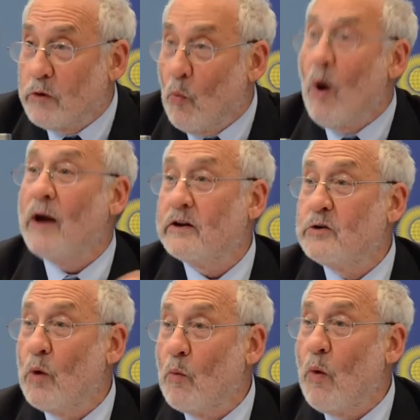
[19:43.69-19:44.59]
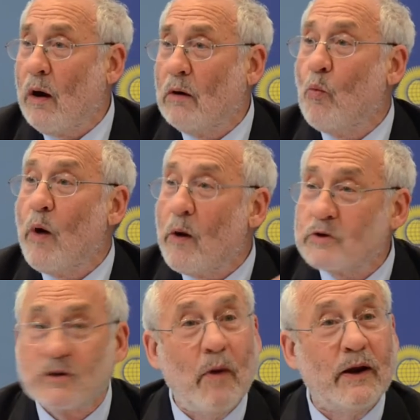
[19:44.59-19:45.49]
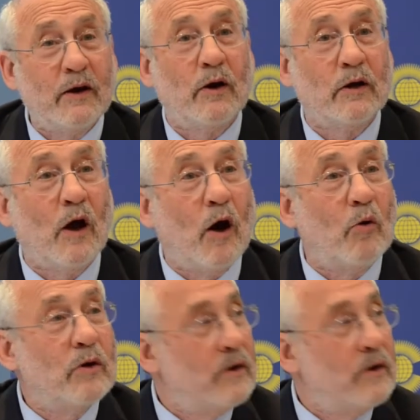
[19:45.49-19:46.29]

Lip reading: wanted to do it well. Where was the money going to go?